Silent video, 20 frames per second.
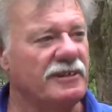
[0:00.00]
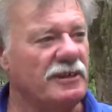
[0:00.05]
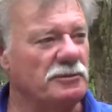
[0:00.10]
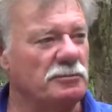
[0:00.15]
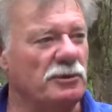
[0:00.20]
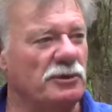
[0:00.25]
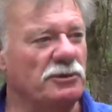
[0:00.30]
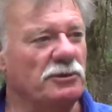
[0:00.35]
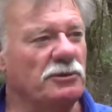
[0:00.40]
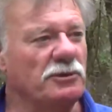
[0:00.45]

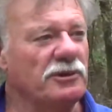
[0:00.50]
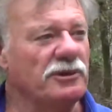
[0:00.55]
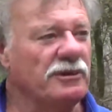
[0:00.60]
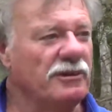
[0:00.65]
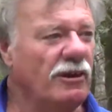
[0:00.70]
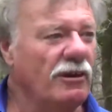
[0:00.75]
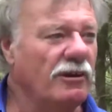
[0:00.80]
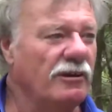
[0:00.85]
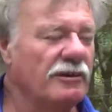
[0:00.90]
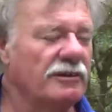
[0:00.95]
That's my
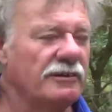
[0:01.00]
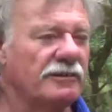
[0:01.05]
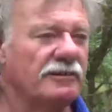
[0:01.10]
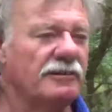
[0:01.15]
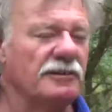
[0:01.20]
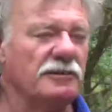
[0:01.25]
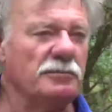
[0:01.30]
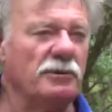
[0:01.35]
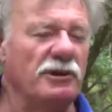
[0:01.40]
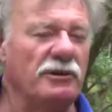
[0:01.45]
daughter. Oh,
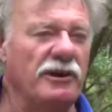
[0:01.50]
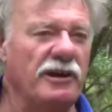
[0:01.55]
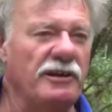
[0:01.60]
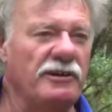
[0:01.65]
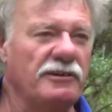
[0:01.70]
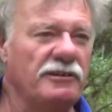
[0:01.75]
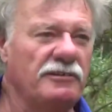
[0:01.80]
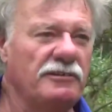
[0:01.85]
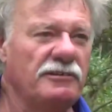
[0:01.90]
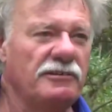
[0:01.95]
these are my
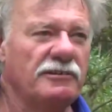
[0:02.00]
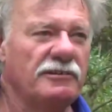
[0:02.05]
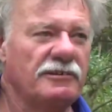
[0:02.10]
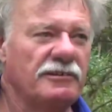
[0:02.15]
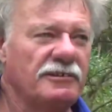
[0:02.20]
grandkids.